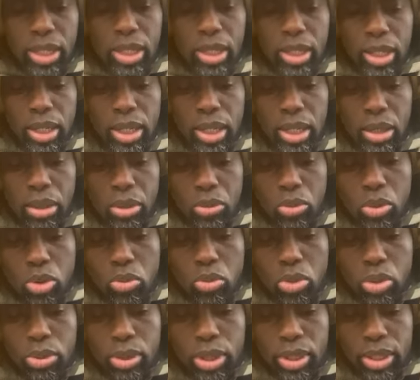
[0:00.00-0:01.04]
ni
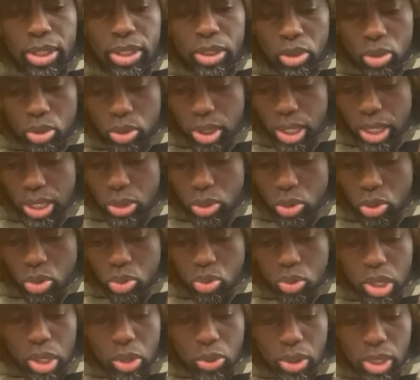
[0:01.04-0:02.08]
gbogbo ibi ti
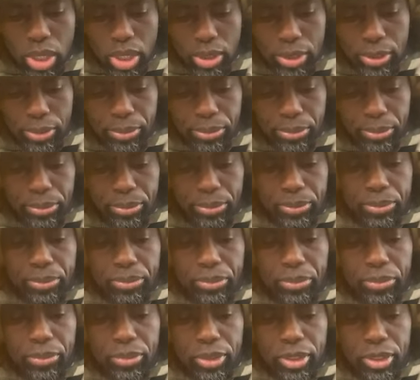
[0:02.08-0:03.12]
olukaluku wa wa
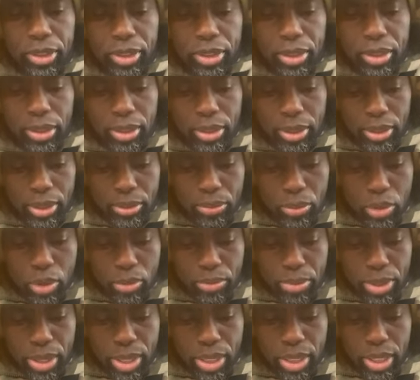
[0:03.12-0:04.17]

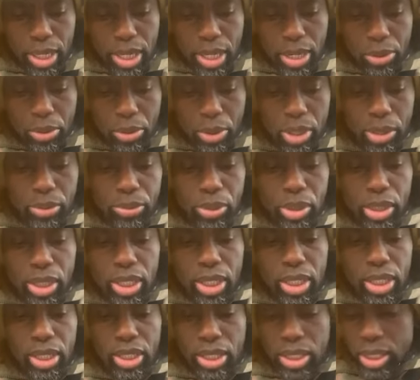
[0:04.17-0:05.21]
mo n bere laaro e mo
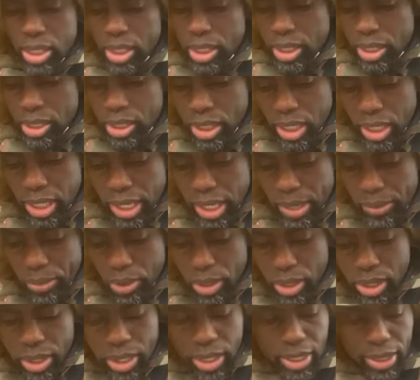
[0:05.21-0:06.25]
ni se
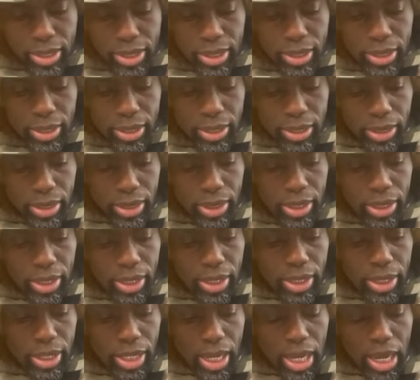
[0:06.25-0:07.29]
democracy
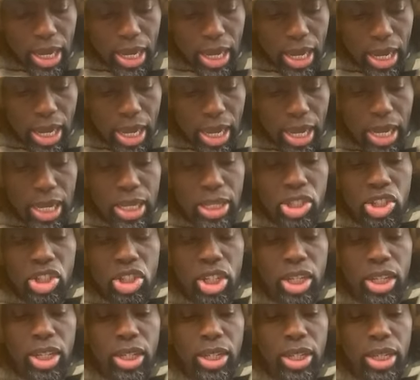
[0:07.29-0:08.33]
ni a n
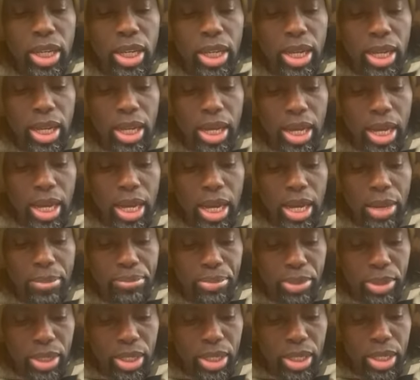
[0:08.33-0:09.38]
se
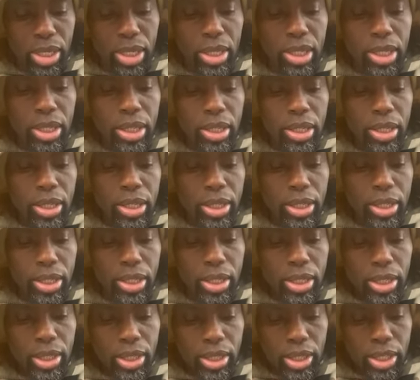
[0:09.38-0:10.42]
abi
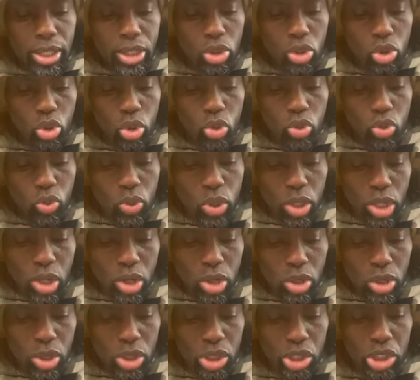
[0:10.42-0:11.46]
in to n
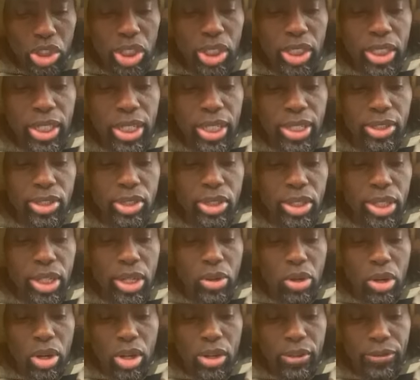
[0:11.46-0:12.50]
won lokan se ni
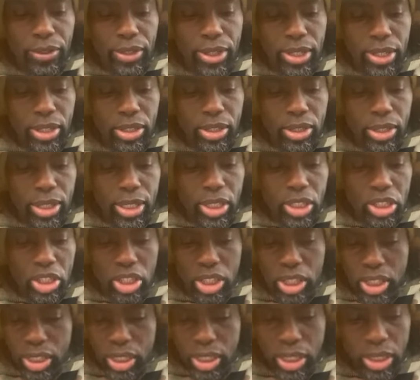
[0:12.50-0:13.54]
Nigeria? Wo kan fi Nigeria
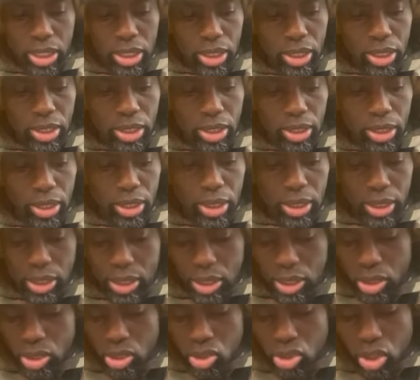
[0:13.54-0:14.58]
se
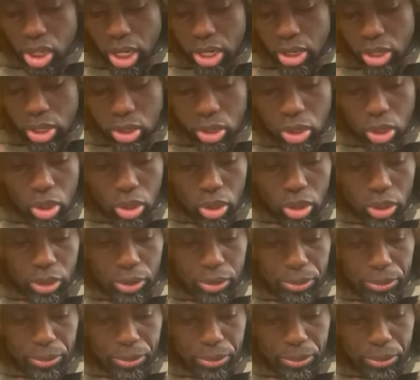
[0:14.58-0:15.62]
try your luck.
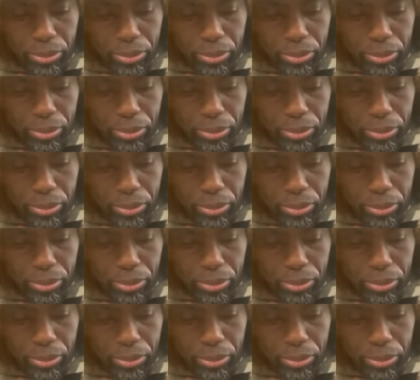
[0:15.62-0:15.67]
